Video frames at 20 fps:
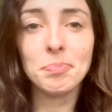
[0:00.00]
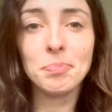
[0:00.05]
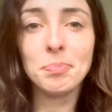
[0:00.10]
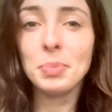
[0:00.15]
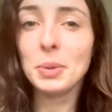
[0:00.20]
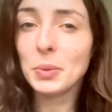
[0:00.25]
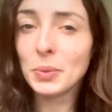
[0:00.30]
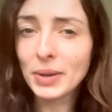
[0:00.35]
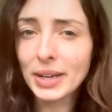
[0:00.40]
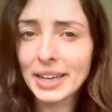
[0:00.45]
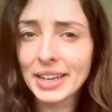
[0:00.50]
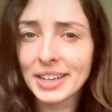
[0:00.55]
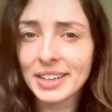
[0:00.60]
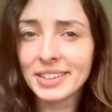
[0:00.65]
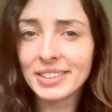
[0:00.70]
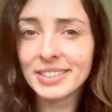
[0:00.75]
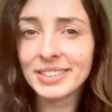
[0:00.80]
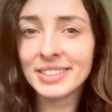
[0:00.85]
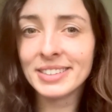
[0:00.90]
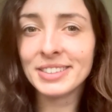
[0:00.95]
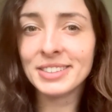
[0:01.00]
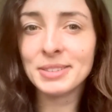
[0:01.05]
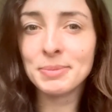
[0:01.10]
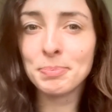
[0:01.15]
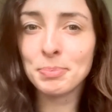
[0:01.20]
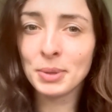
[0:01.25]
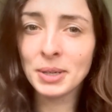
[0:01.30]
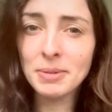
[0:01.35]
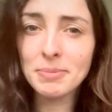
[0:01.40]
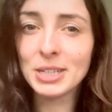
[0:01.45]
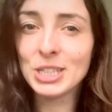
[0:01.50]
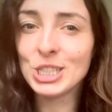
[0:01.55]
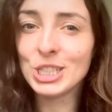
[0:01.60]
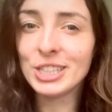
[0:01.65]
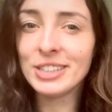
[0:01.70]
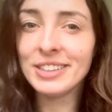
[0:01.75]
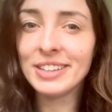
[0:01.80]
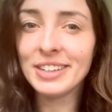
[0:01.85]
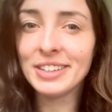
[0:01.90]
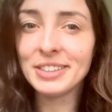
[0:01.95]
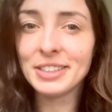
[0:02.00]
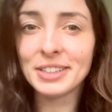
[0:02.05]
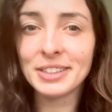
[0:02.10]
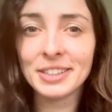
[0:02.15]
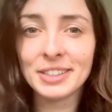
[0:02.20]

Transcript: But wait, does Brin mention there that